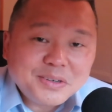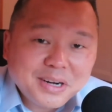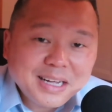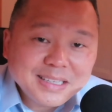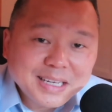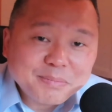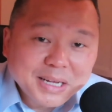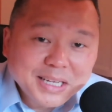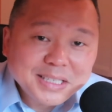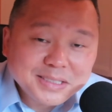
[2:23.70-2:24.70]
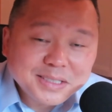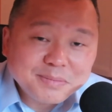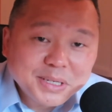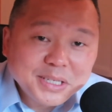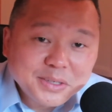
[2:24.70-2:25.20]
right? Like my kids did
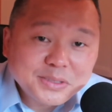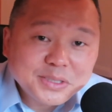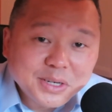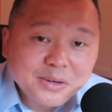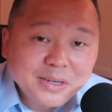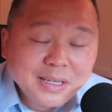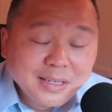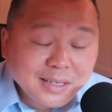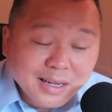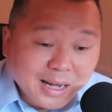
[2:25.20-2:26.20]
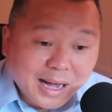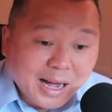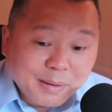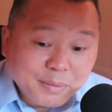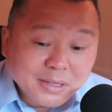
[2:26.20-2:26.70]
many years ago.
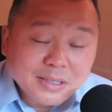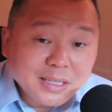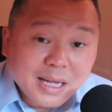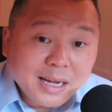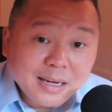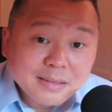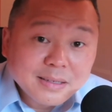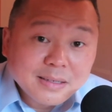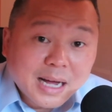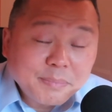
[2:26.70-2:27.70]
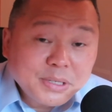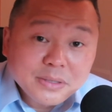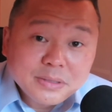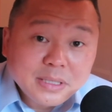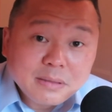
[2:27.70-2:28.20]
I'm not going to lie, I'm
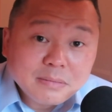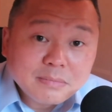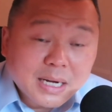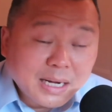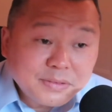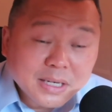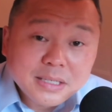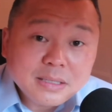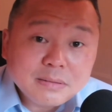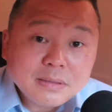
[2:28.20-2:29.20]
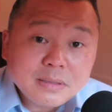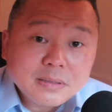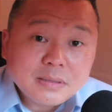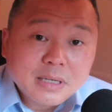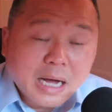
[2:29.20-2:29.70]
guilty. I've done it.
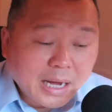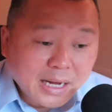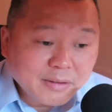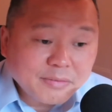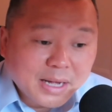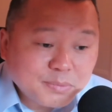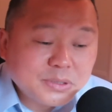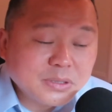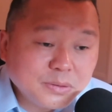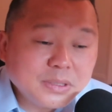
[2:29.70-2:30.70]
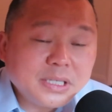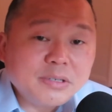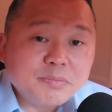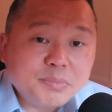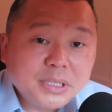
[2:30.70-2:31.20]
I have absolutely
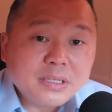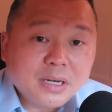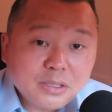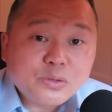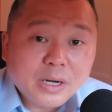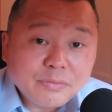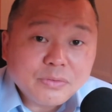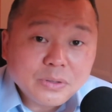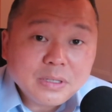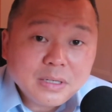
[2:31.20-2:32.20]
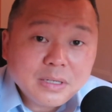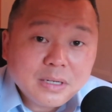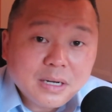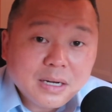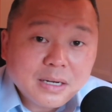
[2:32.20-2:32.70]
been ungrateful,
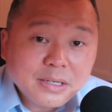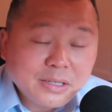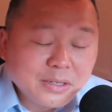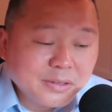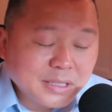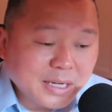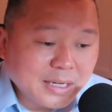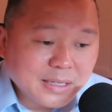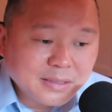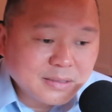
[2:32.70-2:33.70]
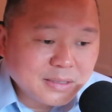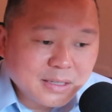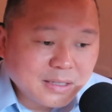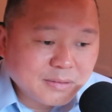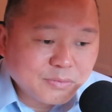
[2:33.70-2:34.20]
uh, you know, and, and
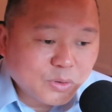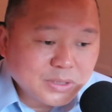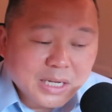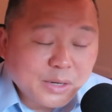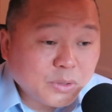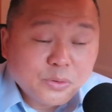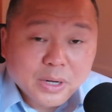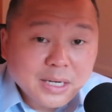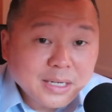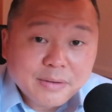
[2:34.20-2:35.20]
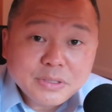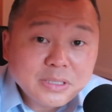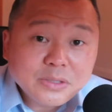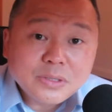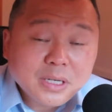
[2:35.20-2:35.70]
uh, of course I regret it every
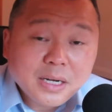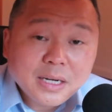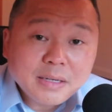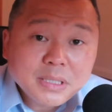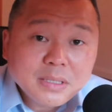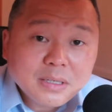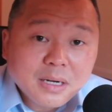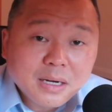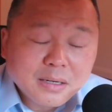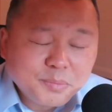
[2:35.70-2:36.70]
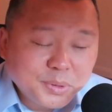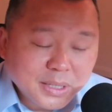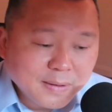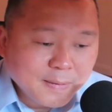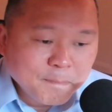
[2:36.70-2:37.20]
single time. Uh, but,
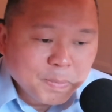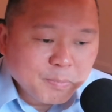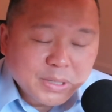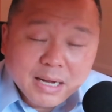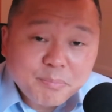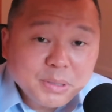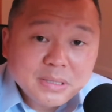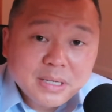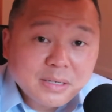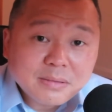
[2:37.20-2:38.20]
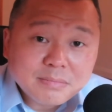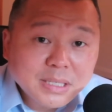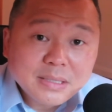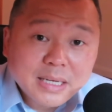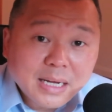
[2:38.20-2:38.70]
but I've been there, done
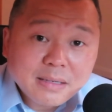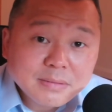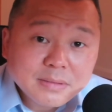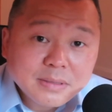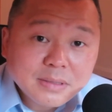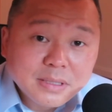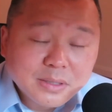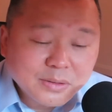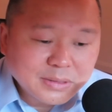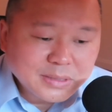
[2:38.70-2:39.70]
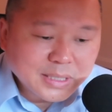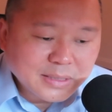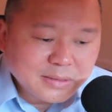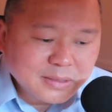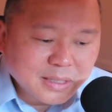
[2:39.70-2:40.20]
that. You know, it's
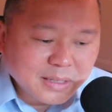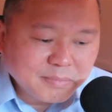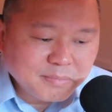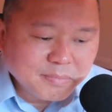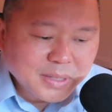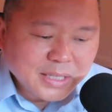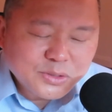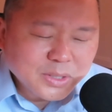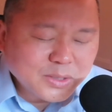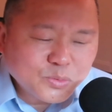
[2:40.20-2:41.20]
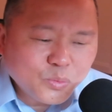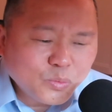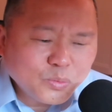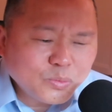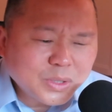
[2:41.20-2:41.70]
it's um, it's it's
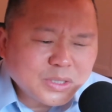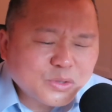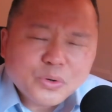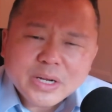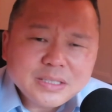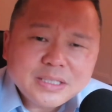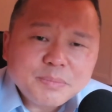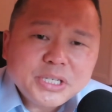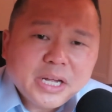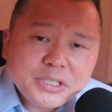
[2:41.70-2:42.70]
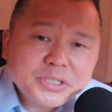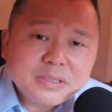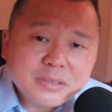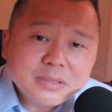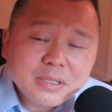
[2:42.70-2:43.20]
one of the greatest
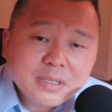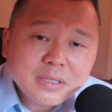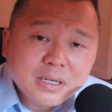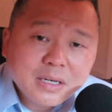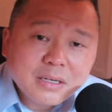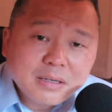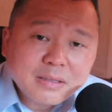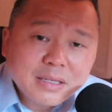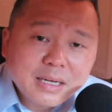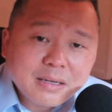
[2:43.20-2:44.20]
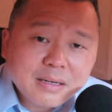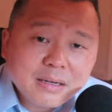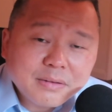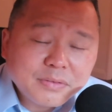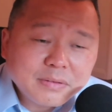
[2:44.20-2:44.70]
temptations uh, that
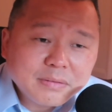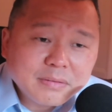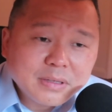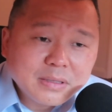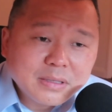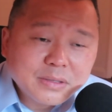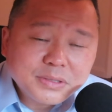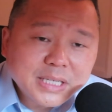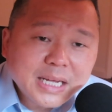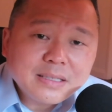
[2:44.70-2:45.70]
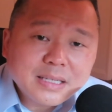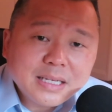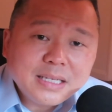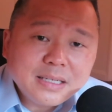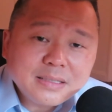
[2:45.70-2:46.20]
of you know Satan that
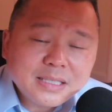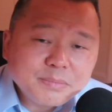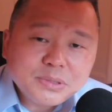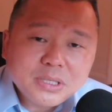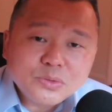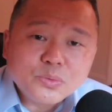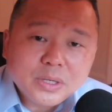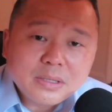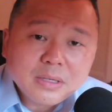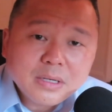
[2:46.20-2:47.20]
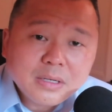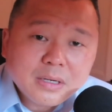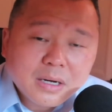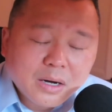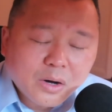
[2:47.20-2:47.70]
he tempts us with
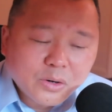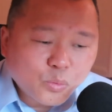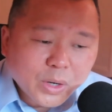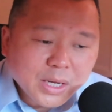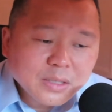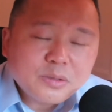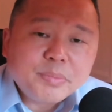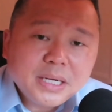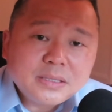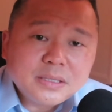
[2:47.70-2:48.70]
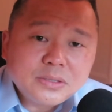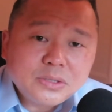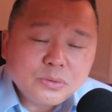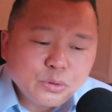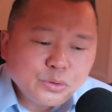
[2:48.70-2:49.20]
uh, on a regular basis to
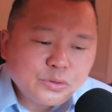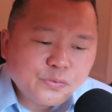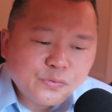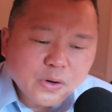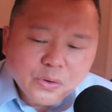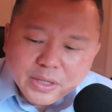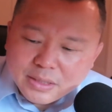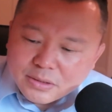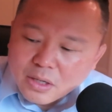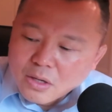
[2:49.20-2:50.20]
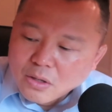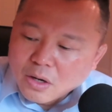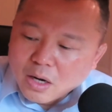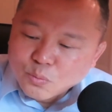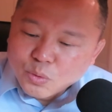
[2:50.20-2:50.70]
lose focus
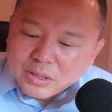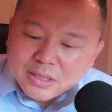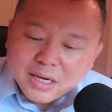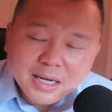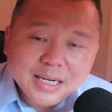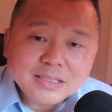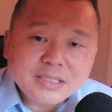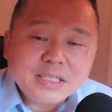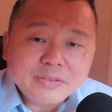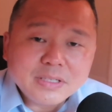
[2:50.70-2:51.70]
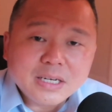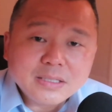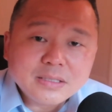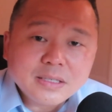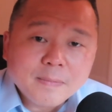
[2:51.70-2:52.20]
on what God has given
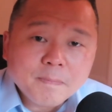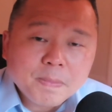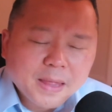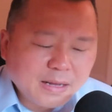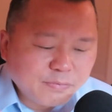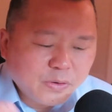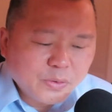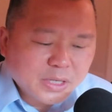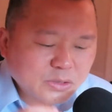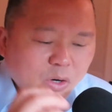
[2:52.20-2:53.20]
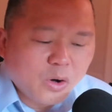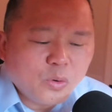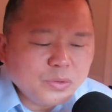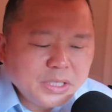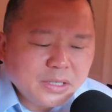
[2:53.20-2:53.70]
us and focus
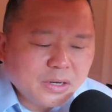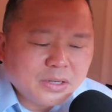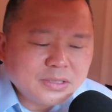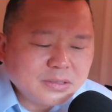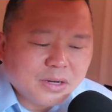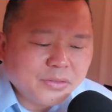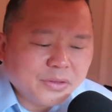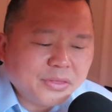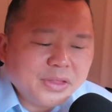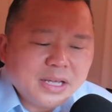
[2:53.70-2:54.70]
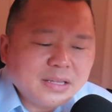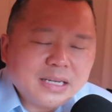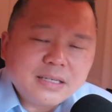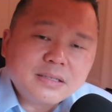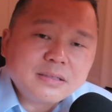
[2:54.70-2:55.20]
only on on the thing that
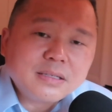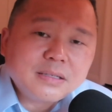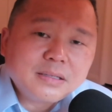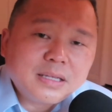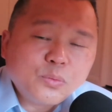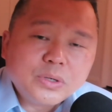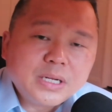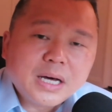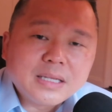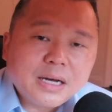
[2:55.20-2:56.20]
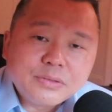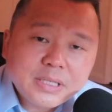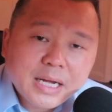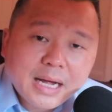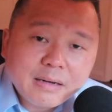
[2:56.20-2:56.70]
that we're not allowed to
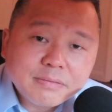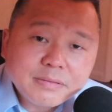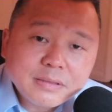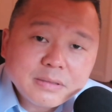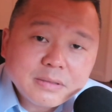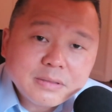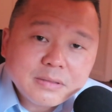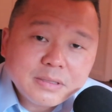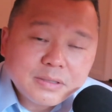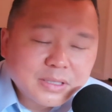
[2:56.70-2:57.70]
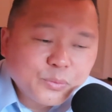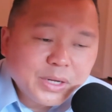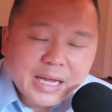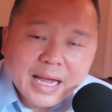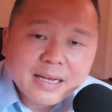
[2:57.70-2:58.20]
have, you know, that we
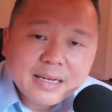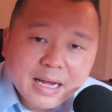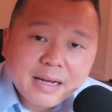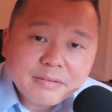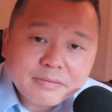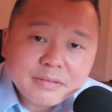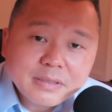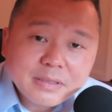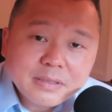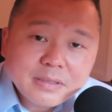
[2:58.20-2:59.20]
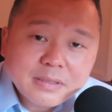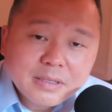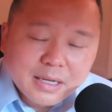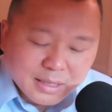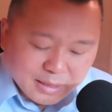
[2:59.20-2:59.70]
can't have,
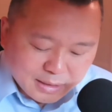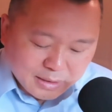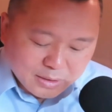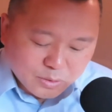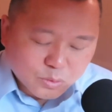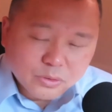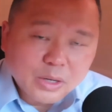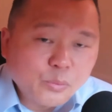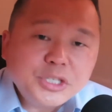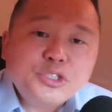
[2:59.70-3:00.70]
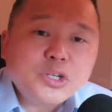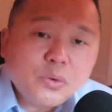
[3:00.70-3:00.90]
or that we don't